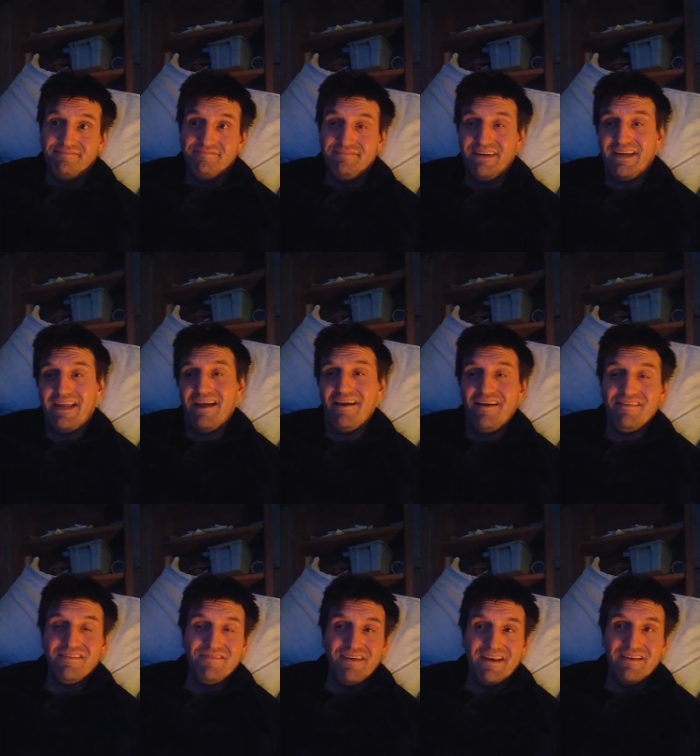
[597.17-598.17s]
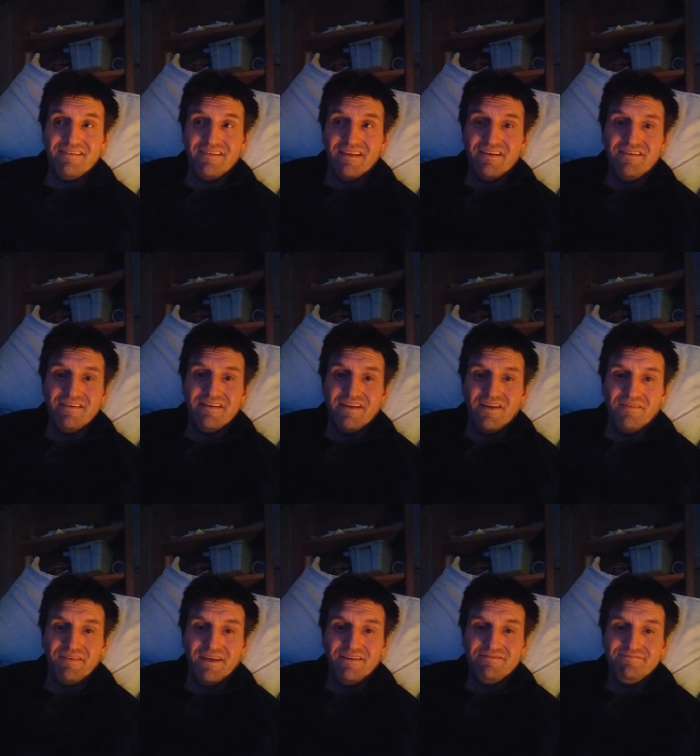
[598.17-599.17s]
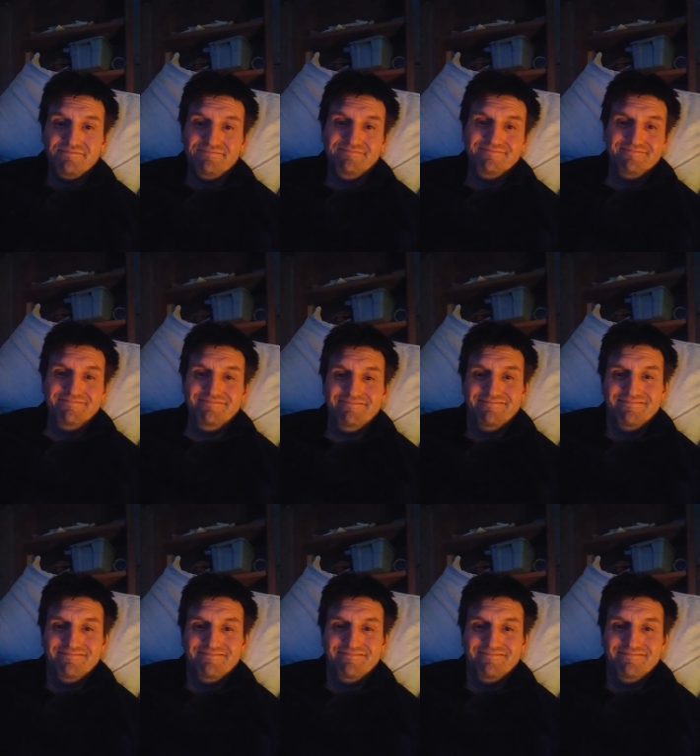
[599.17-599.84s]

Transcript: but it kind of also made it so they couldn't kill me.